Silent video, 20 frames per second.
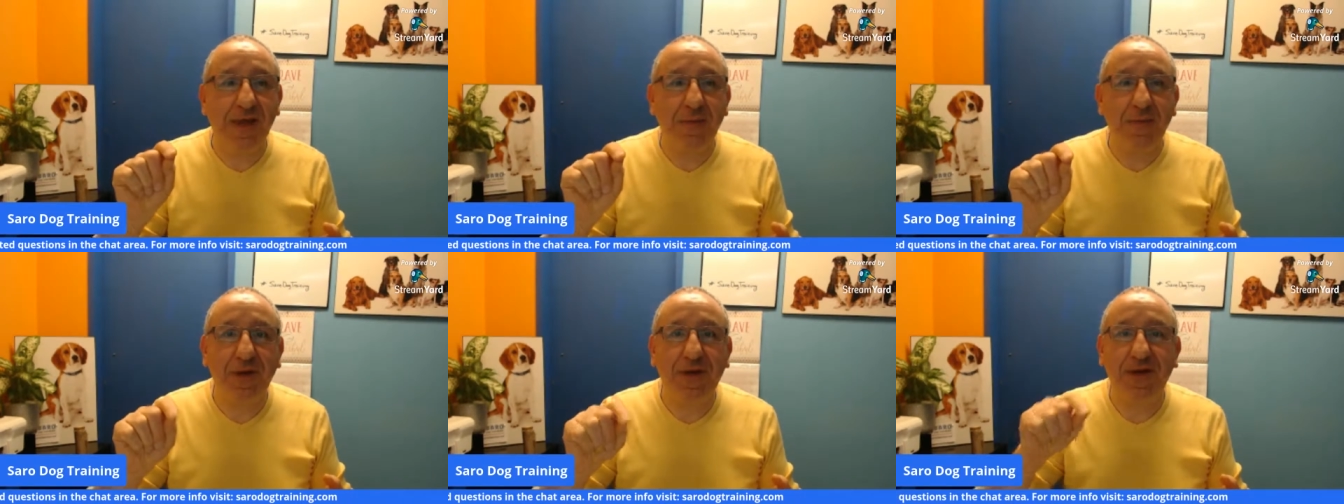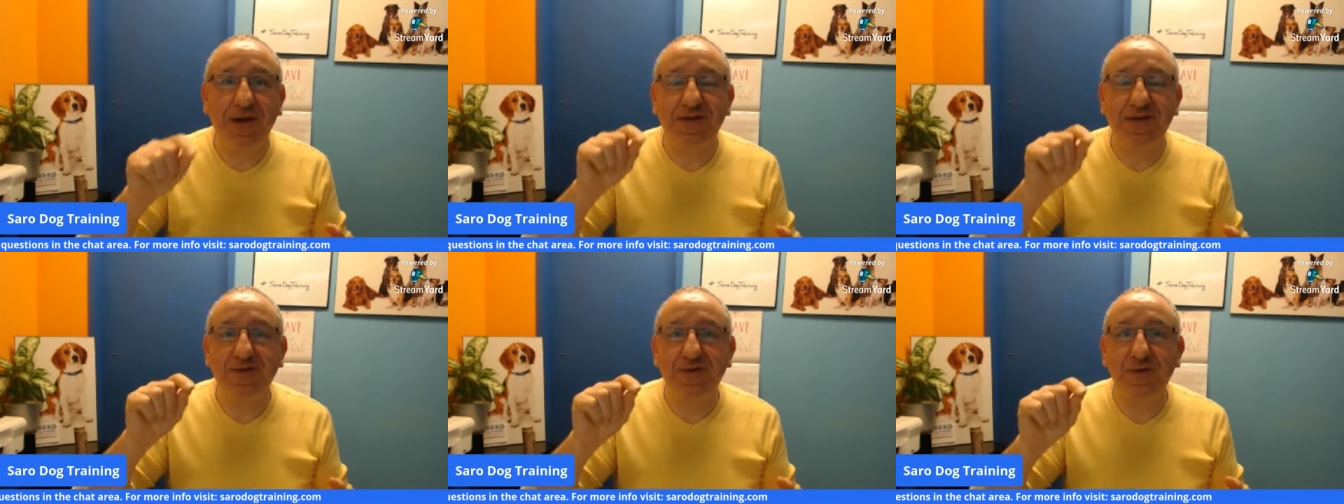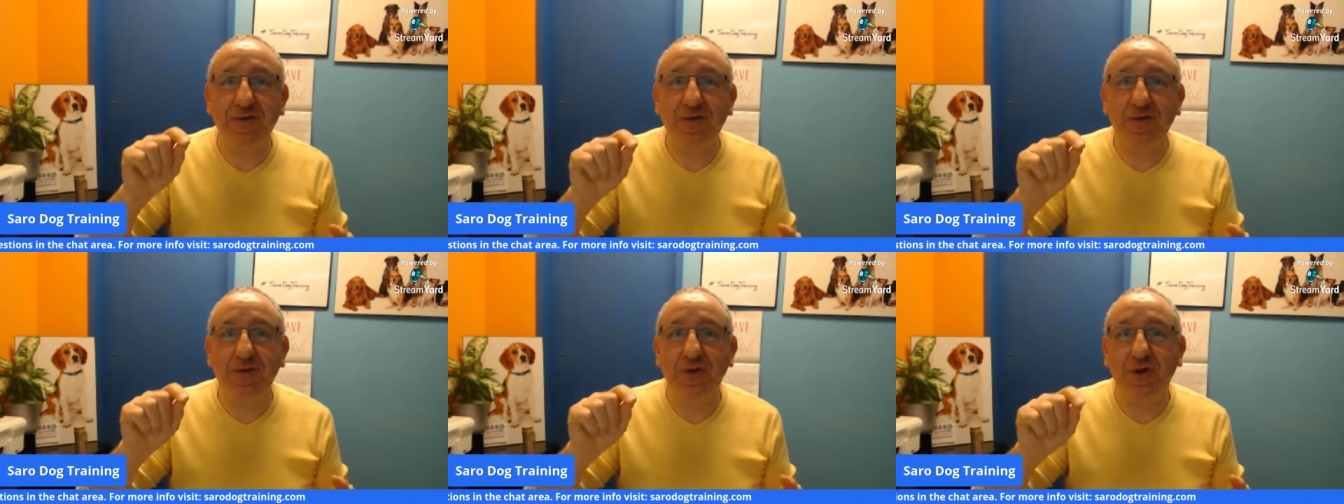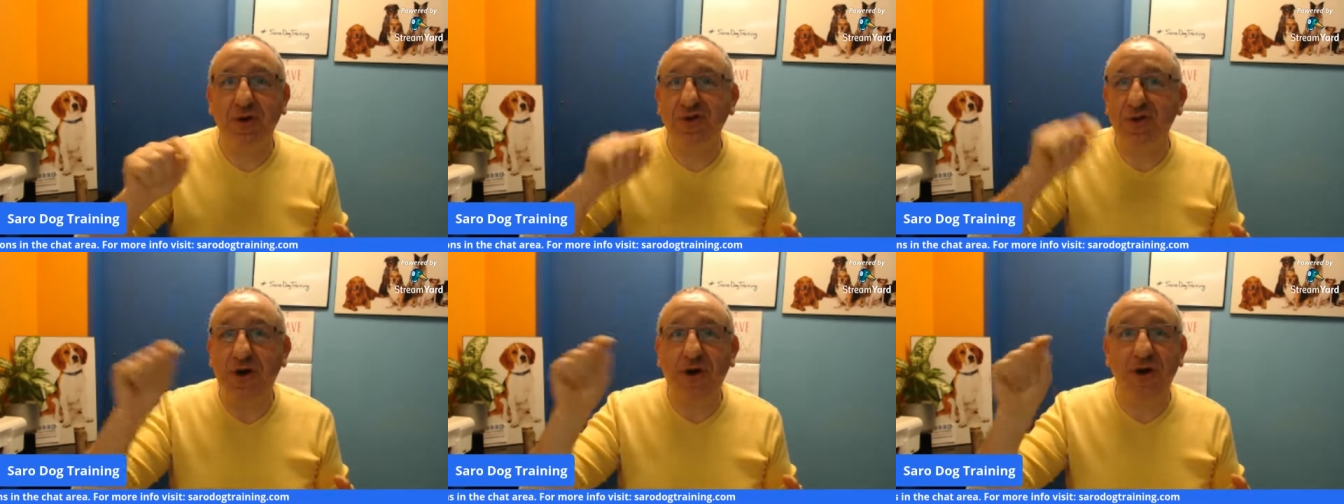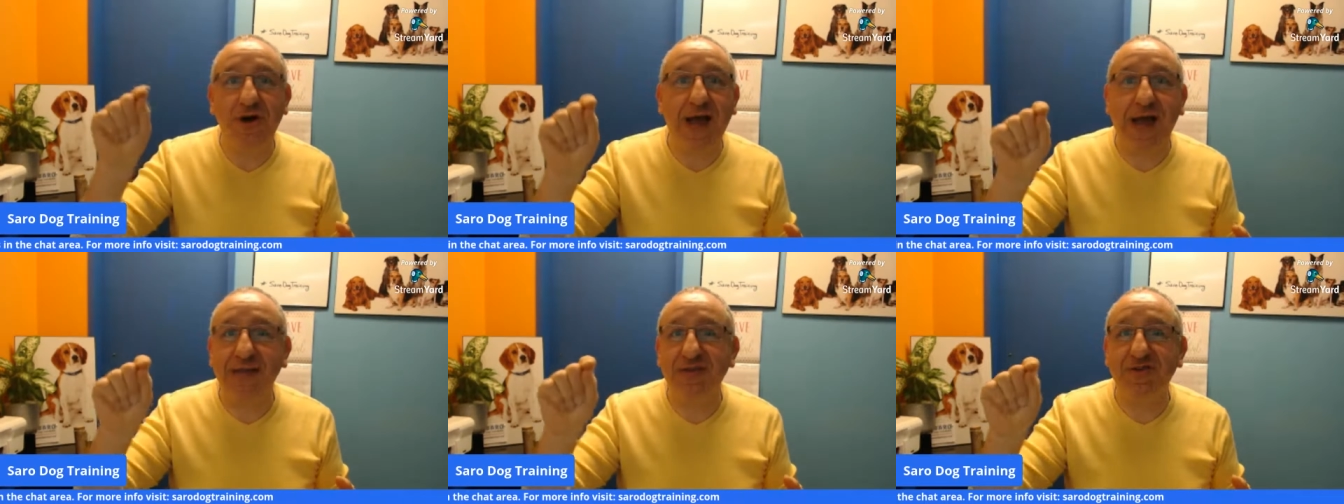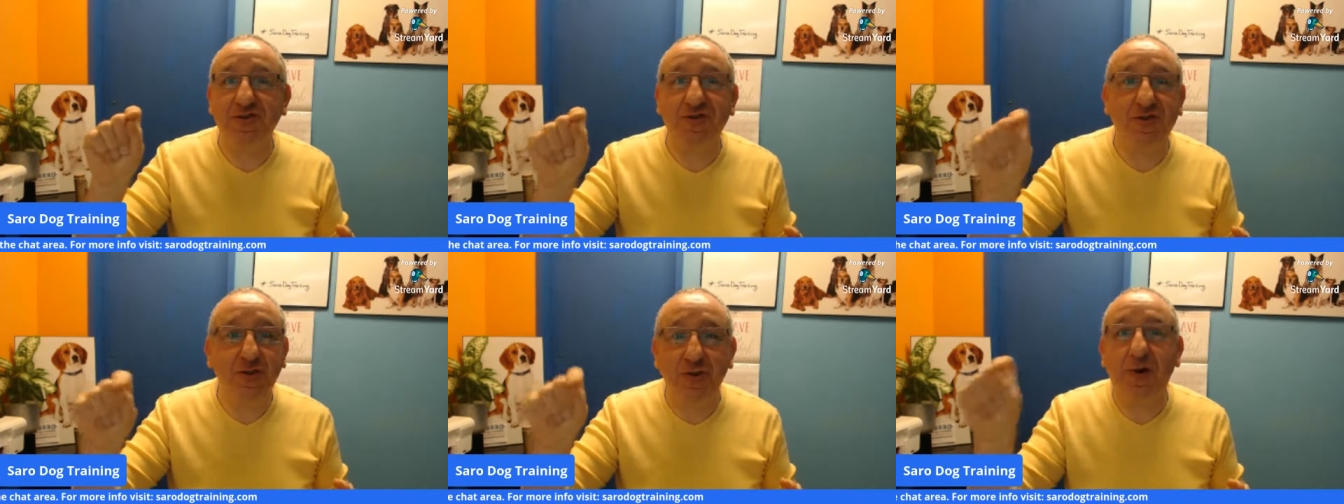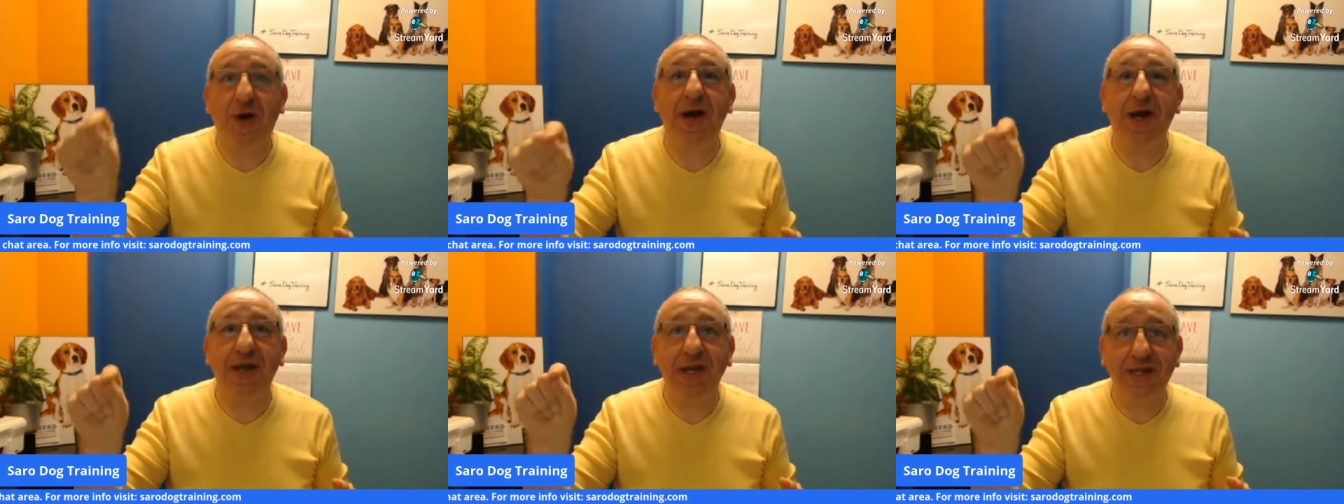because your dog has
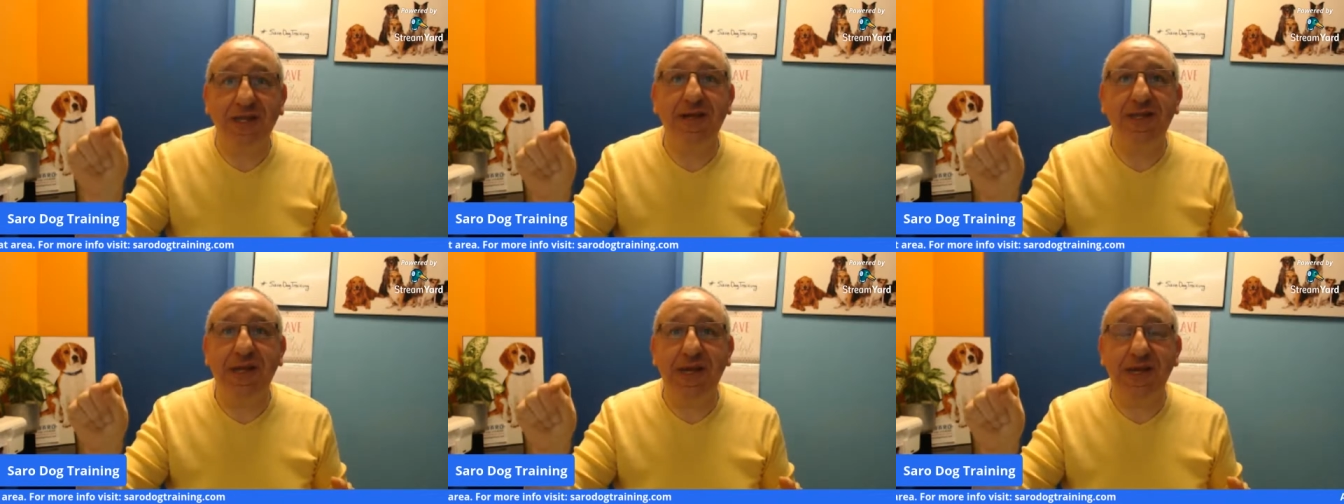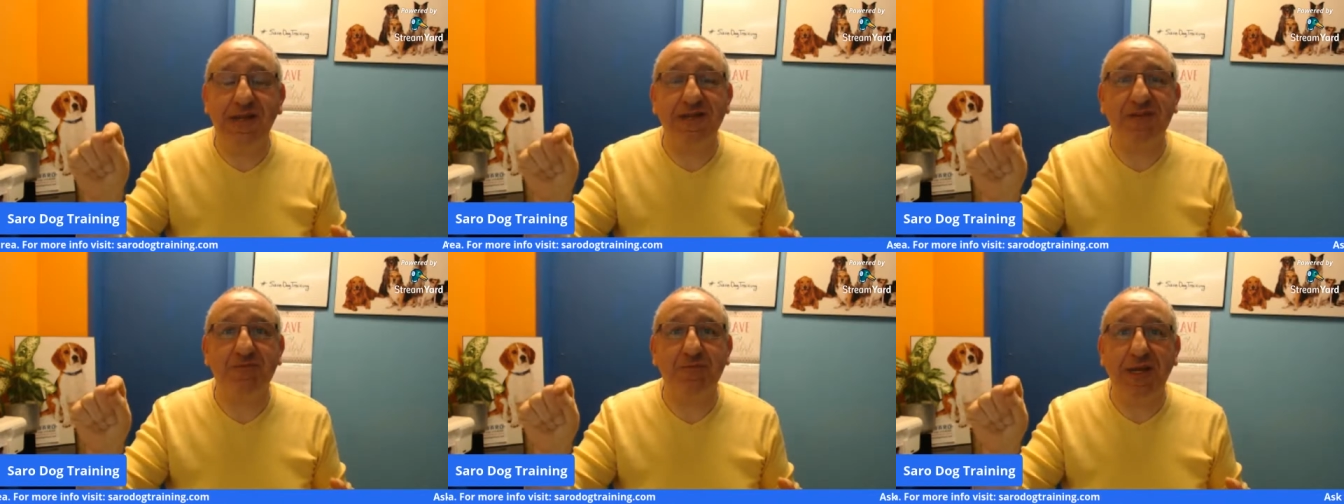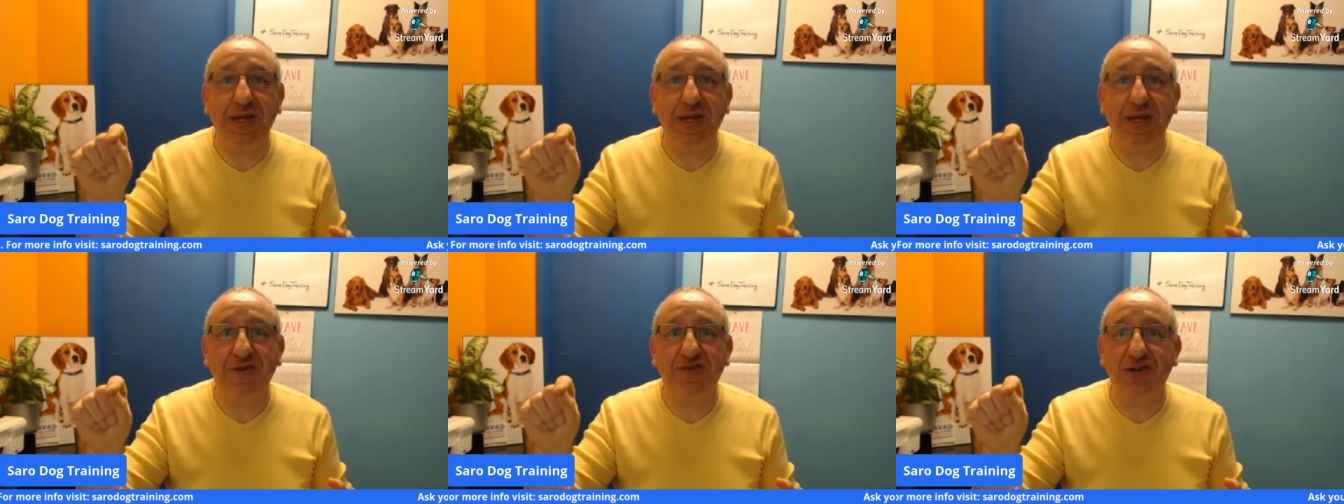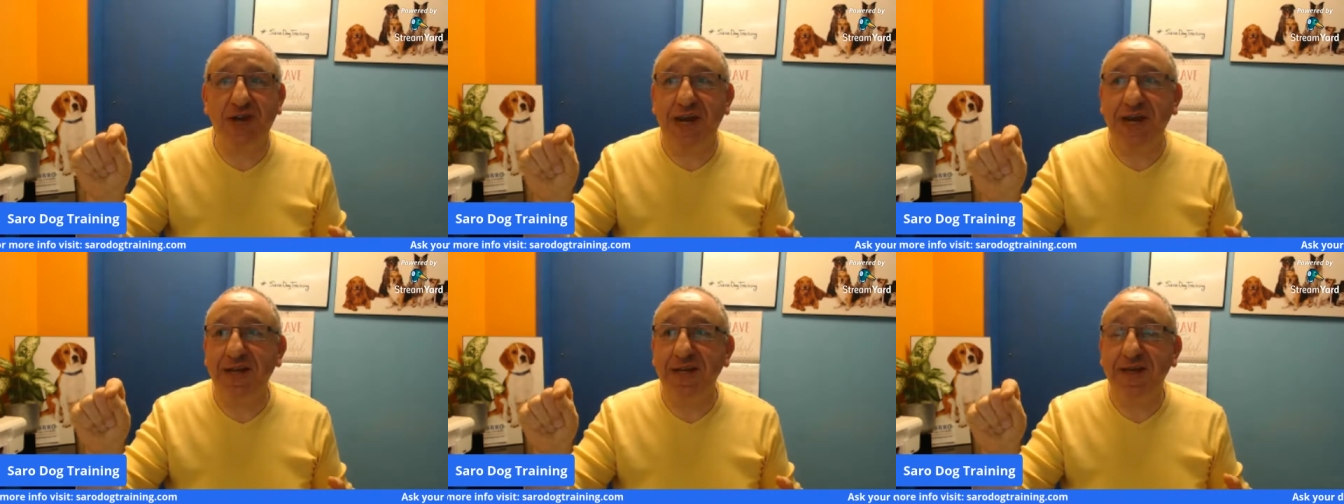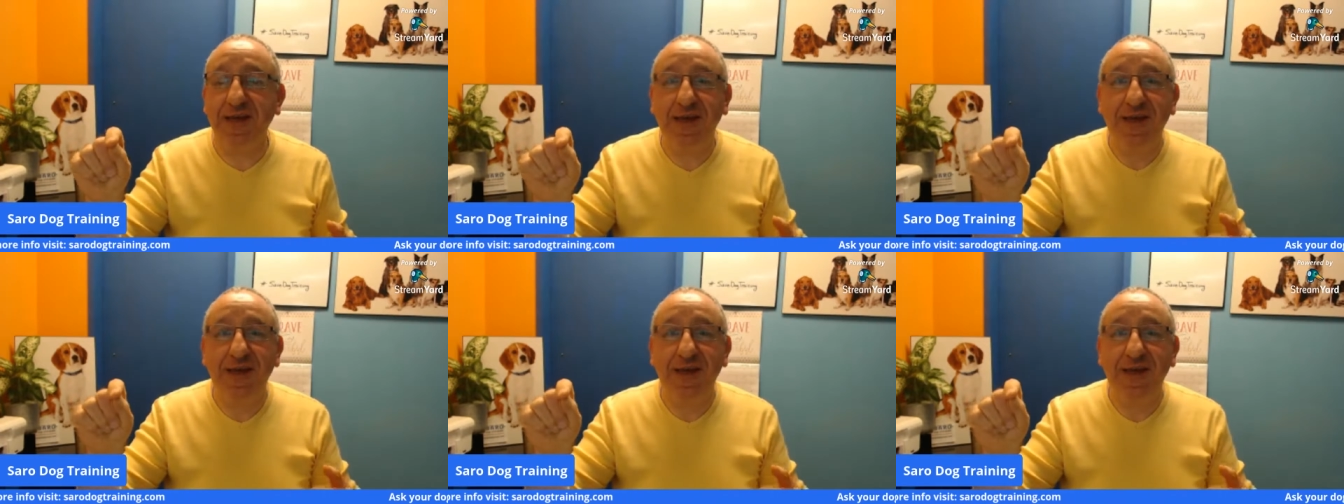no idea that he's being trained.